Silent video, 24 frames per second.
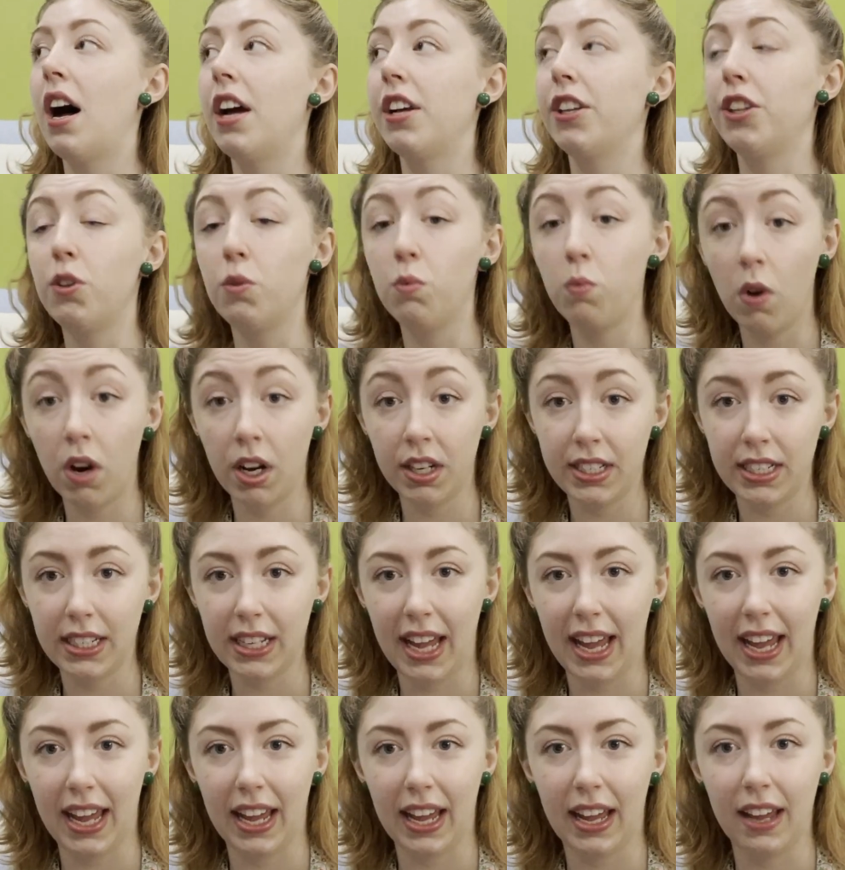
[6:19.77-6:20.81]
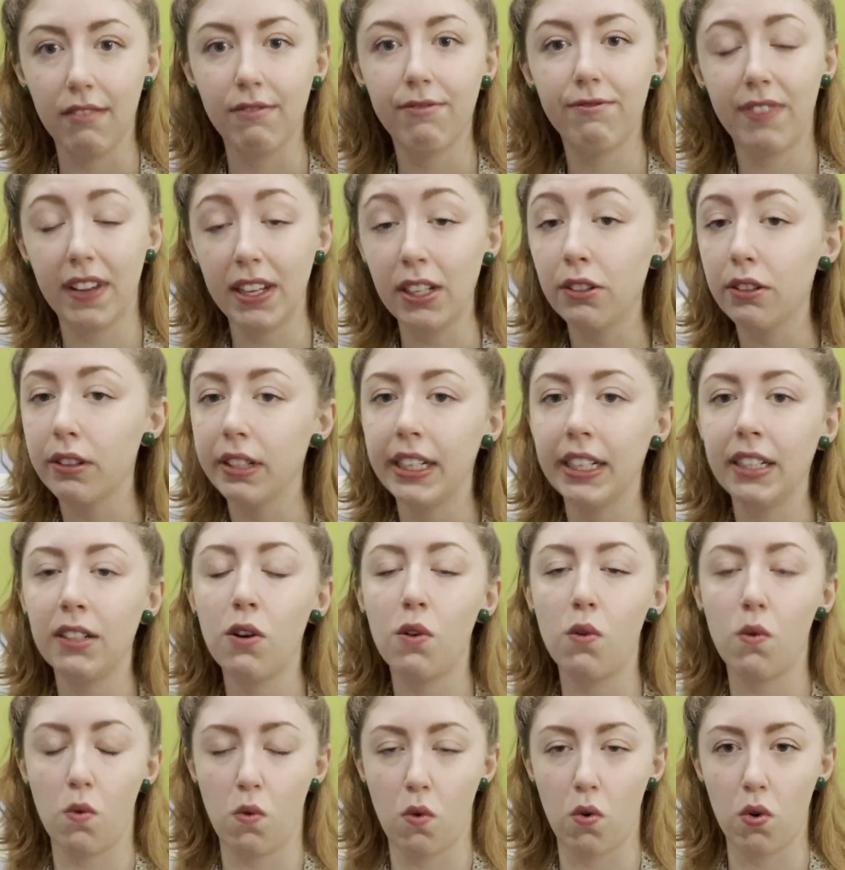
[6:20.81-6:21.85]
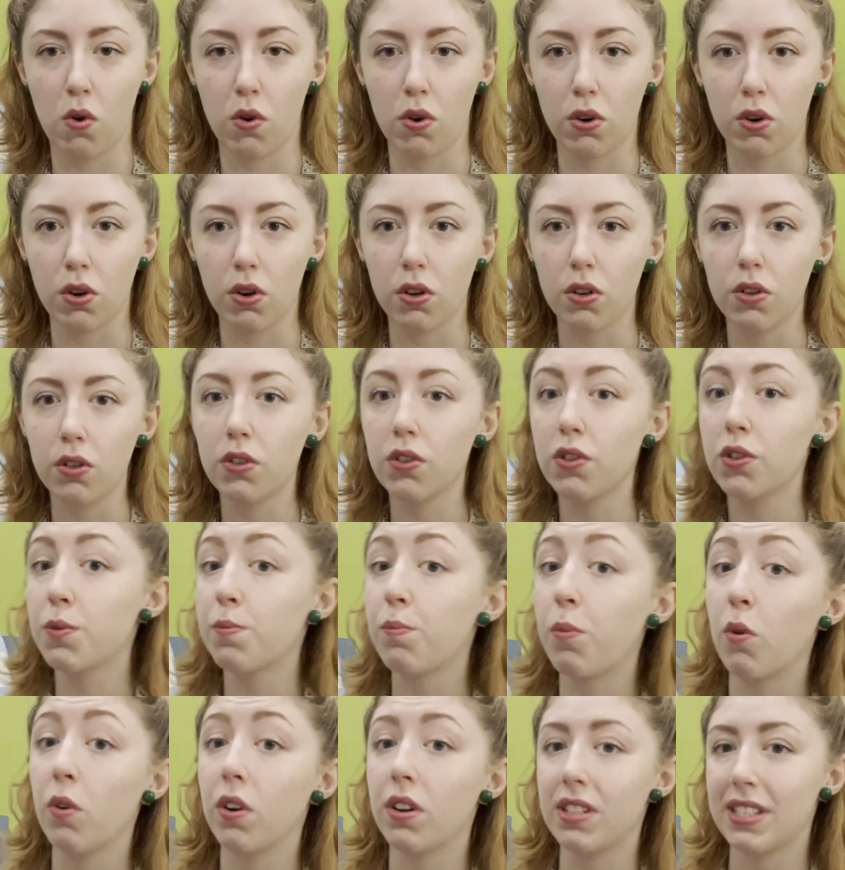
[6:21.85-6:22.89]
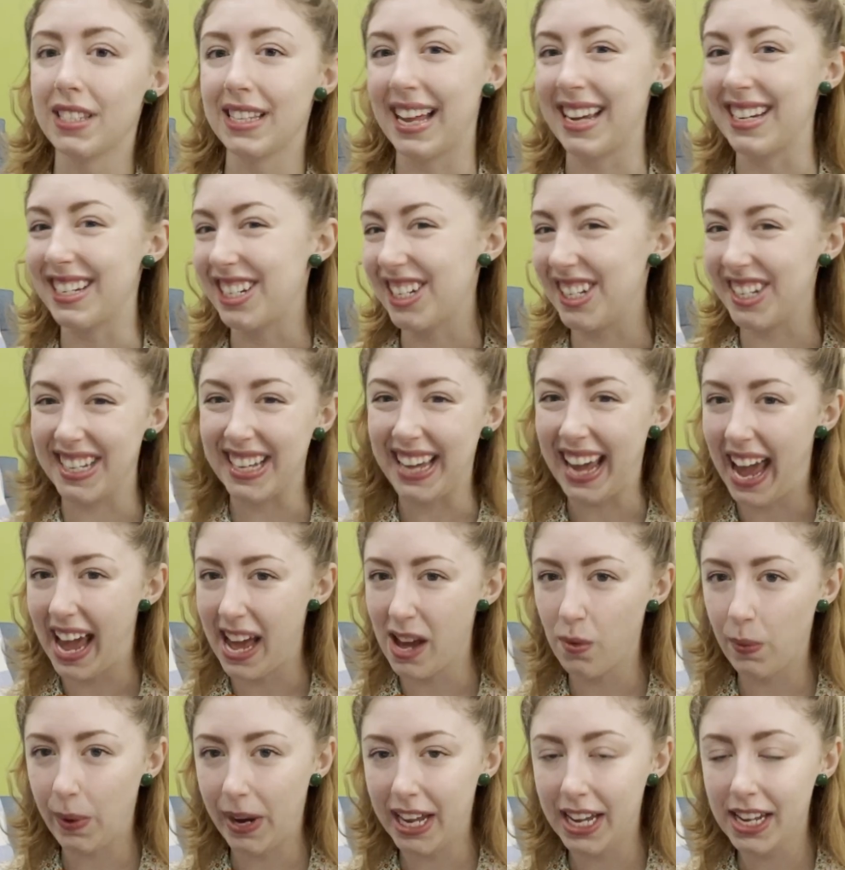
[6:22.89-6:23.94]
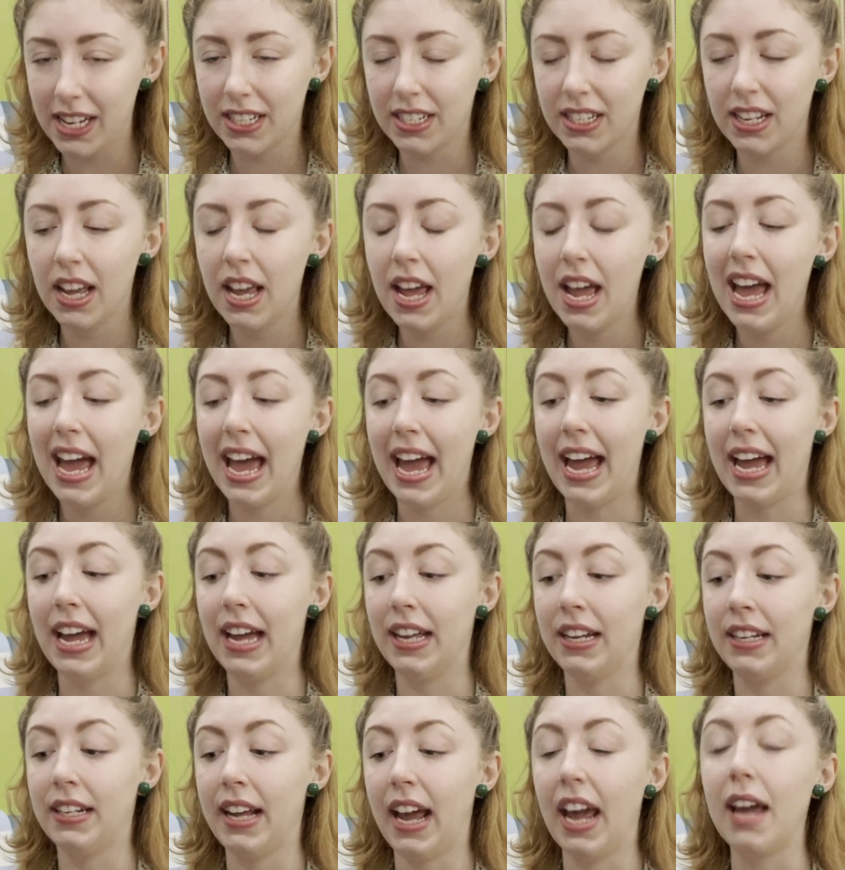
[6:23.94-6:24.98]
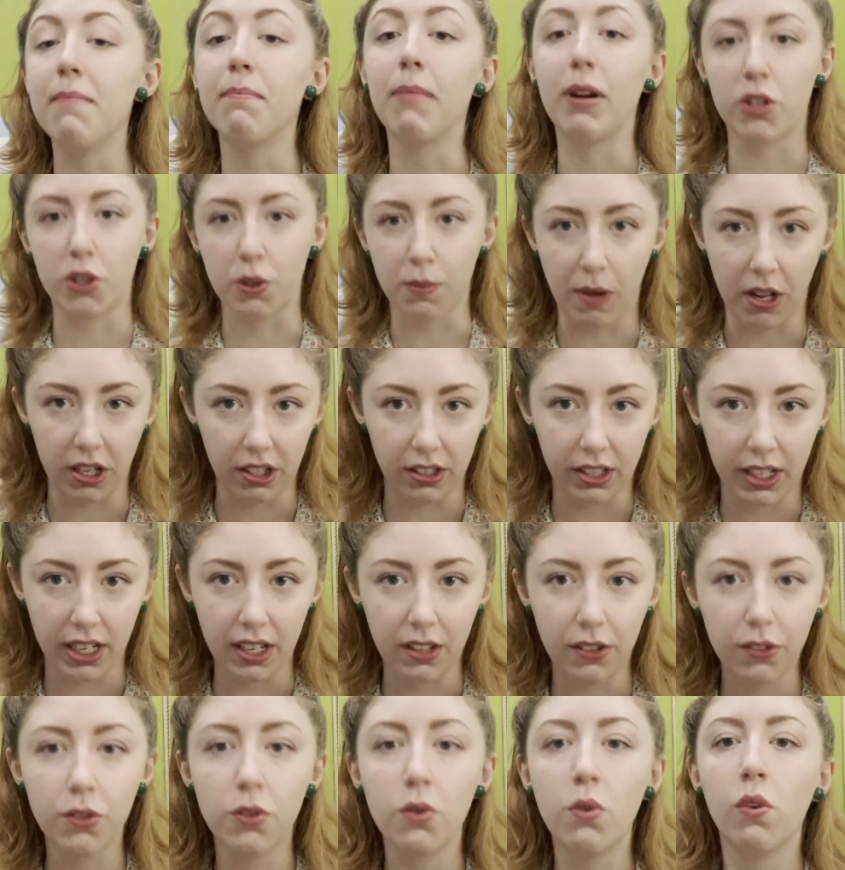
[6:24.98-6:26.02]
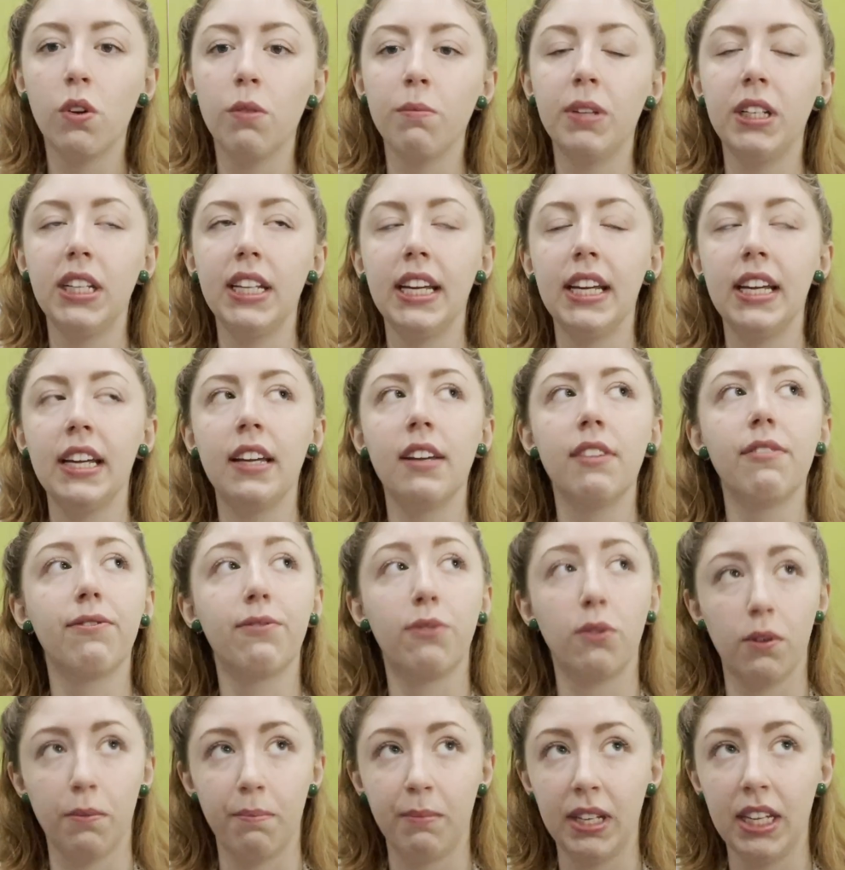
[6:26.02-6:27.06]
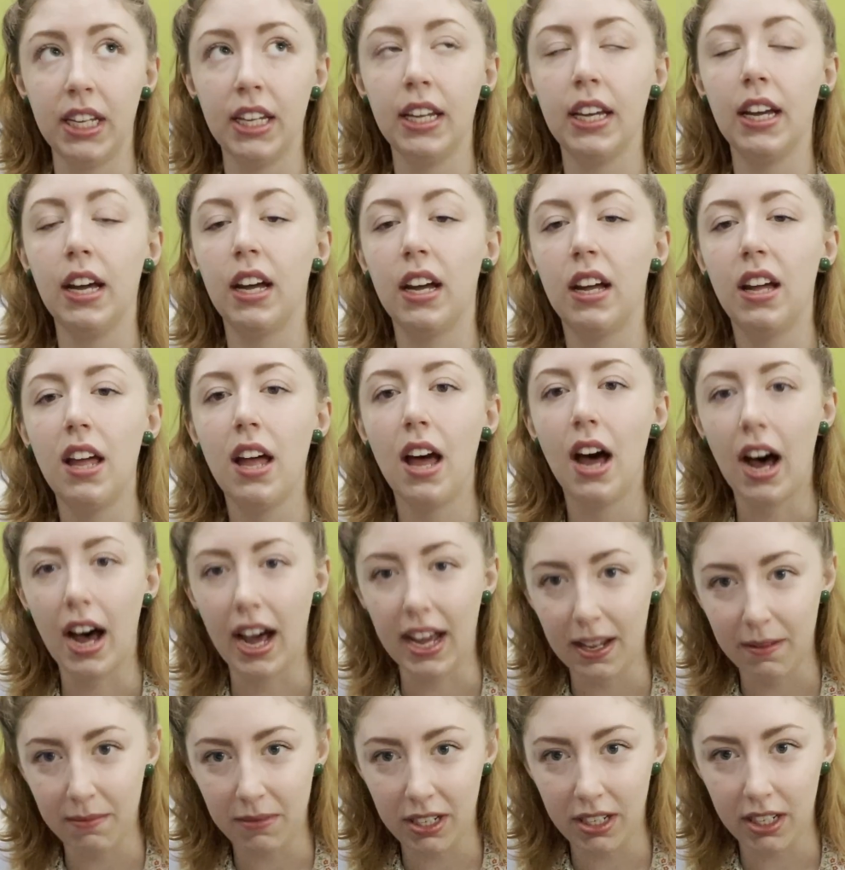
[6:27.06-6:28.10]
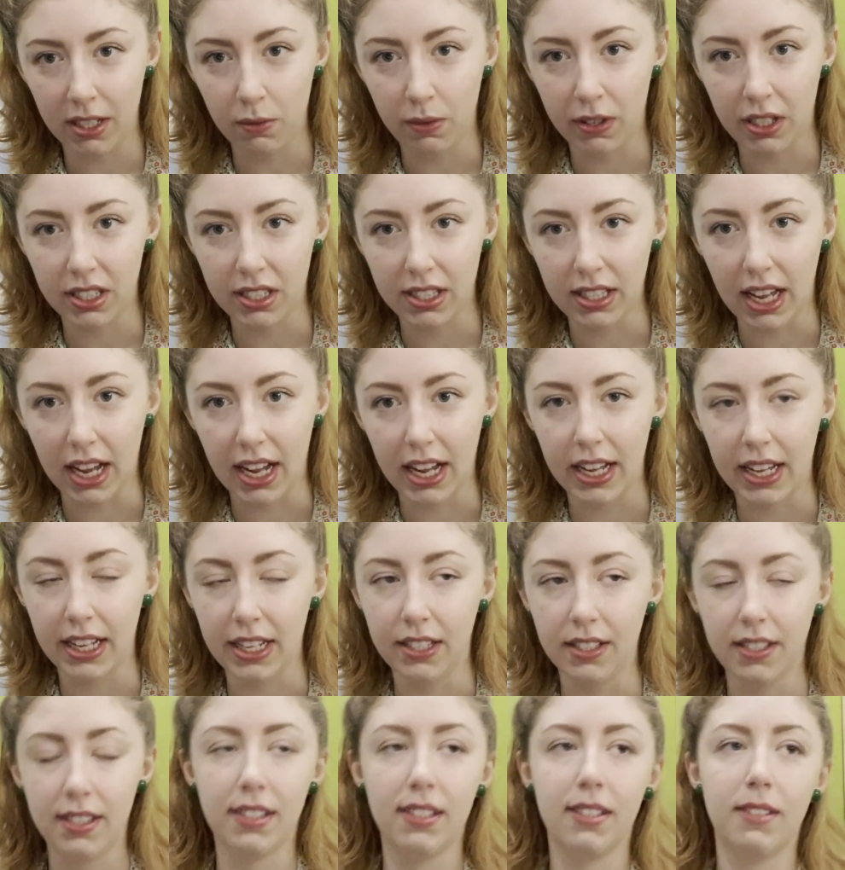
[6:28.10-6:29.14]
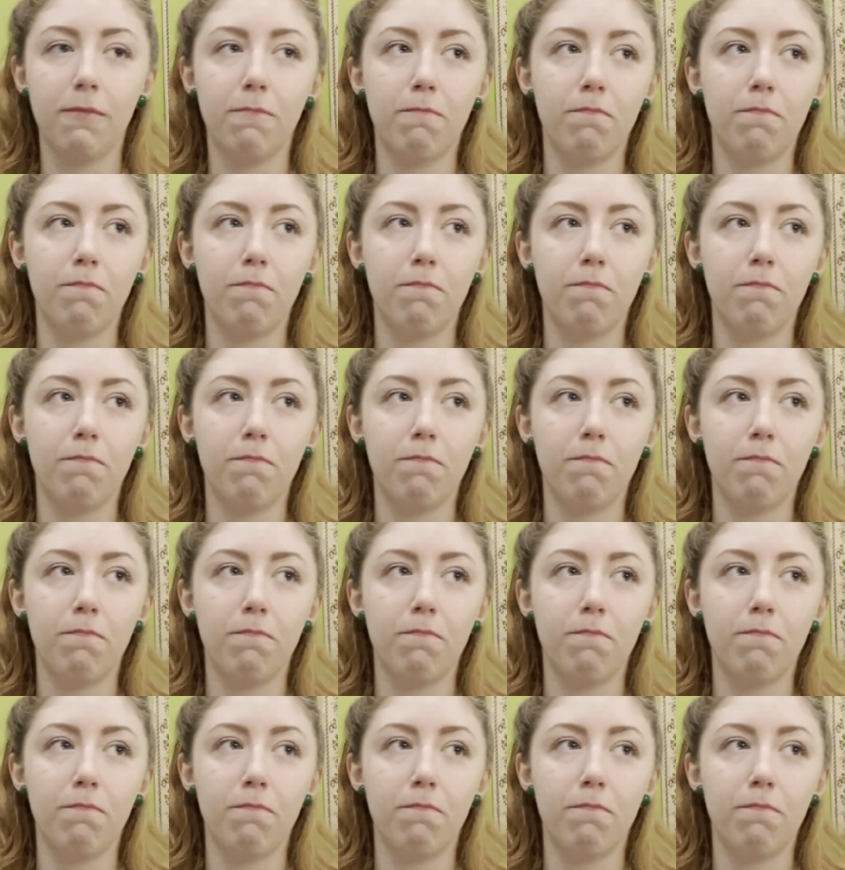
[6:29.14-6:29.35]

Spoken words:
you want a fingering or sport/DK weight and a much smaller needle. Normally for me, I am knitting with size